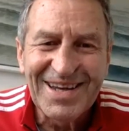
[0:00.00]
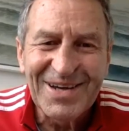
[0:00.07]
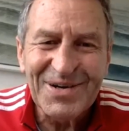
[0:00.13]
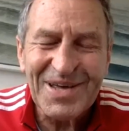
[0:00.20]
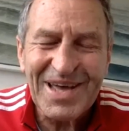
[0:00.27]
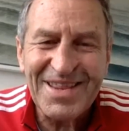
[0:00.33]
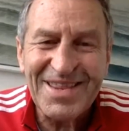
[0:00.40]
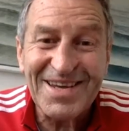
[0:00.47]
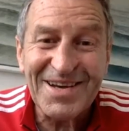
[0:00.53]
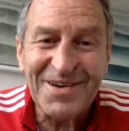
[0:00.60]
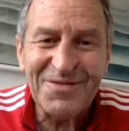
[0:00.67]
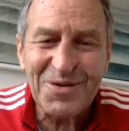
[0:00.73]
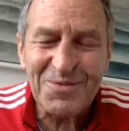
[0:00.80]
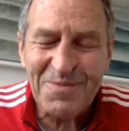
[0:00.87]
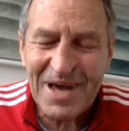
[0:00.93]
at the
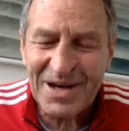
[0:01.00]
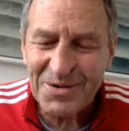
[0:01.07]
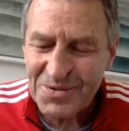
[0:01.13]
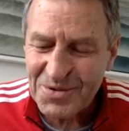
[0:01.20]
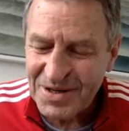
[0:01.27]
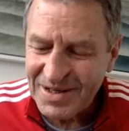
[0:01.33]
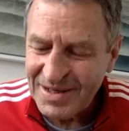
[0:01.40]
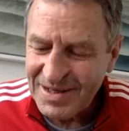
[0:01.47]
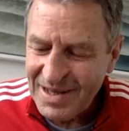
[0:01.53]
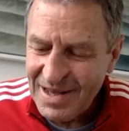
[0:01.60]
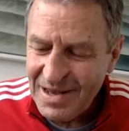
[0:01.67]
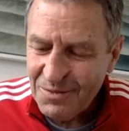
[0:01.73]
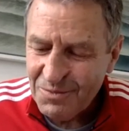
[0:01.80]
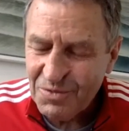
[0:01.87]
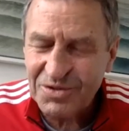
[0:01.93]
interview panel,
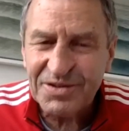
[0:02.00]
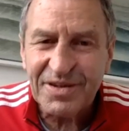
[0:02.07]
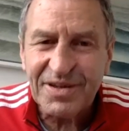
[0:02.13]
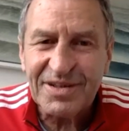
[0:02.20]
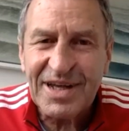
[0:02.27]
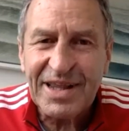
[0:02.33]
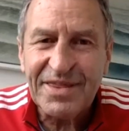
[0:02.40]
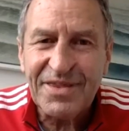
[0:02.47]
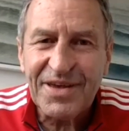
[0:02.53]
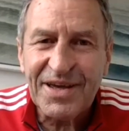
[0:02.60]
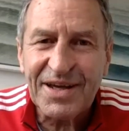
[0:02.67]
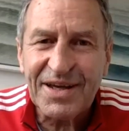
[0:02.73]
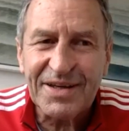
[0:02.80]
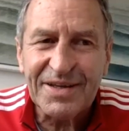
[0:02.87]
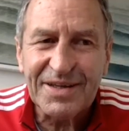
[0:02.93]
it wasn't the done
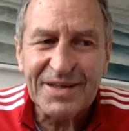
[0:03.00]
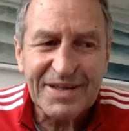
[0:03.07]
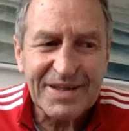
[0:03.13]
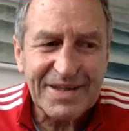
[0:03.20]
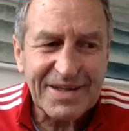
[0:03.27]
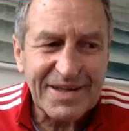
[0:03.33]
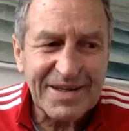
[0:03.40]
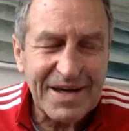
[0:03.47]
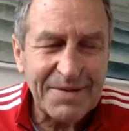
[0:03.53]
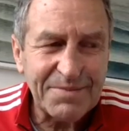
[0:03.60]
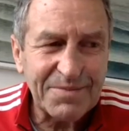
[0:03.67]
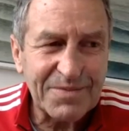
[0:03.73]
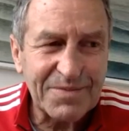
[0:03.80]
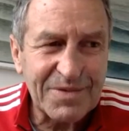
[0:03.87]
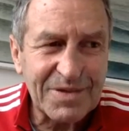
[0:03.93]
thing.
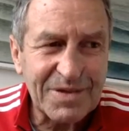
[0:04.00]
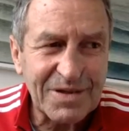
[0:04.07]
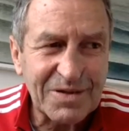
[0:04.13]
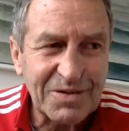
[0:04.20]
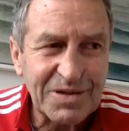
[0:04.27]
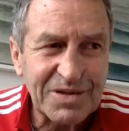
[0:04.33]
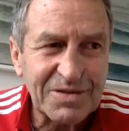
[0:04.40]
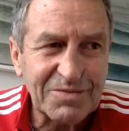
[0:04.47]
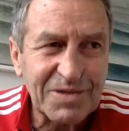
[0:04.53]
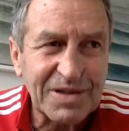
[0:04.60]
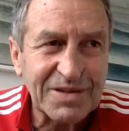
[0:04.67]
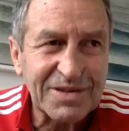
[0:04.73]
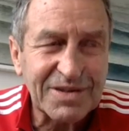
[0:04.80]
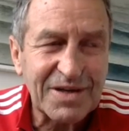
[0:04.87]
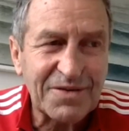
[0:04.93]
To question
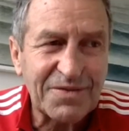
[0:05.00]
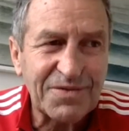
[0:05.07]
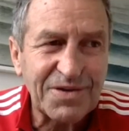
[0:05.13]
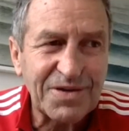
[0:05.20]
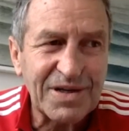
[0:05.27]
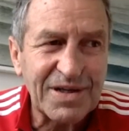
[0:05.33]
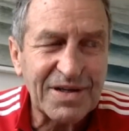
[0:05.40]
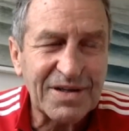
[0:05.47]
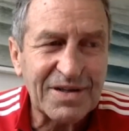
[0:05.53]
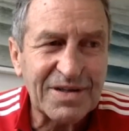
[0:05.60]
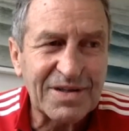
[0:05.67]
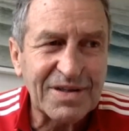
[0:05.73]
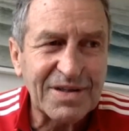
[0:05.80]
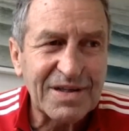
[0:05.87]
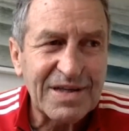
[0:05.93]
oneself,
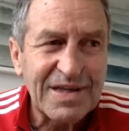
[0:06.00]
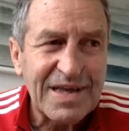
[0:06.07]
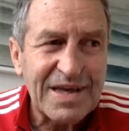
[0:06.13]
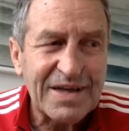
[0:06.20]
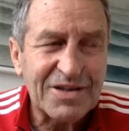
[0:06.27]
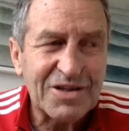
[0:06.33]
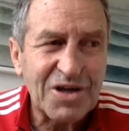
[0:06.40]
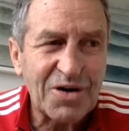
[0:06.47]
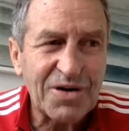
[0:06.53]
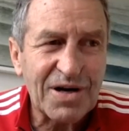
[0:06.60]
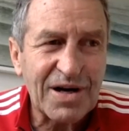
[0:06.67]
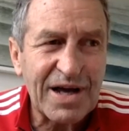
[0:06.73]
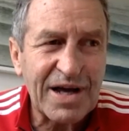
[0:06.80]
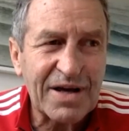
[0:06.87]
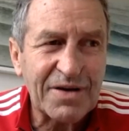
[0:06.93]
it showed a
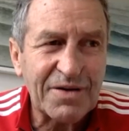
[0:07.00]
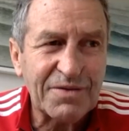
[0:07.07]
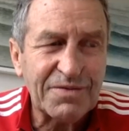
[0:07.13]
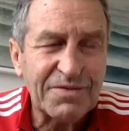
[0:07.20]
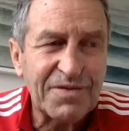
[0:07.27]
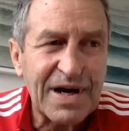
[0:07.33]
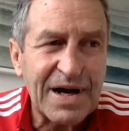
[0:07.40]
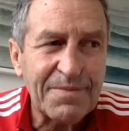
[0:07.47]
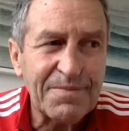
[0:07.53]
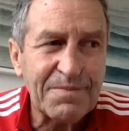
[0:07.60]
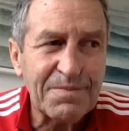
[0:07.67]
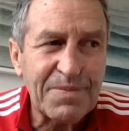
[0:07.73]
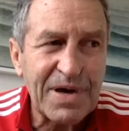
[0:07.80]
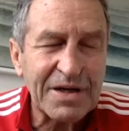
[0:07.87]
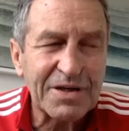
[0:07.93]
lack of
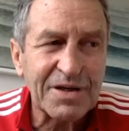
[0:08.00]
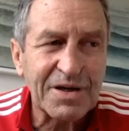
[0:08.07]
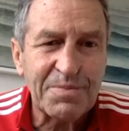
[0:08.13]
passion,